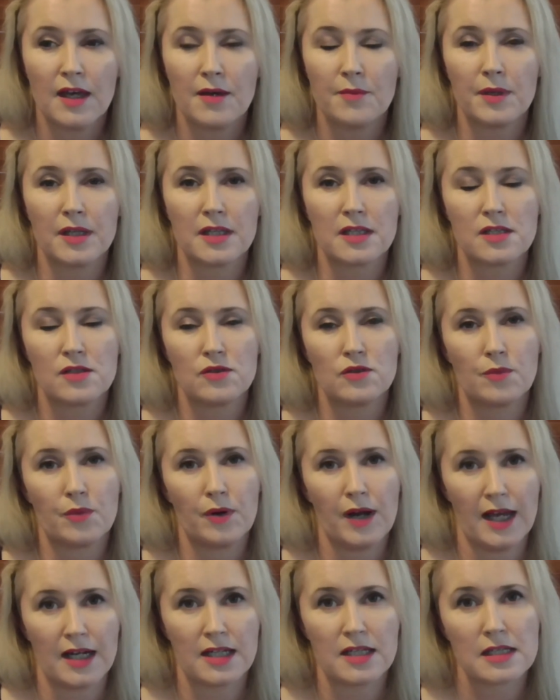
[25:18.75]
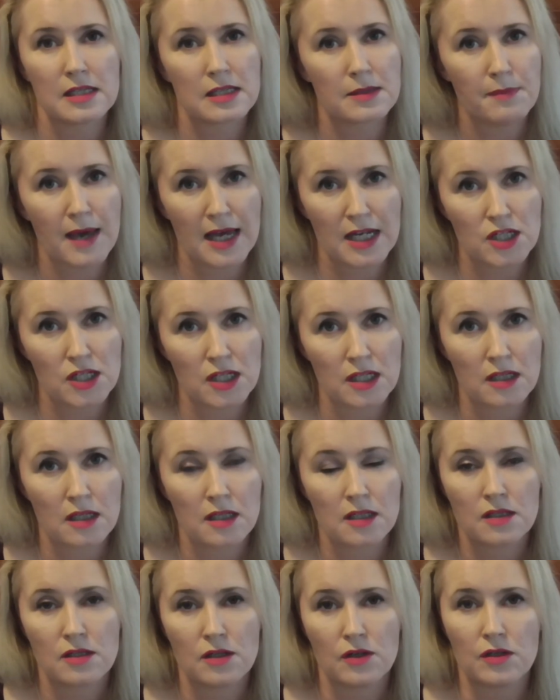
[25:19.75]
but still practiced magic,
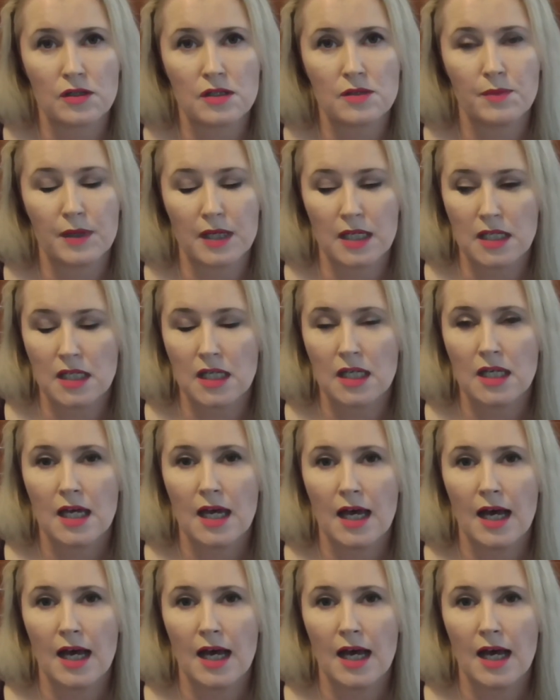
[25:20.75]
so to speak,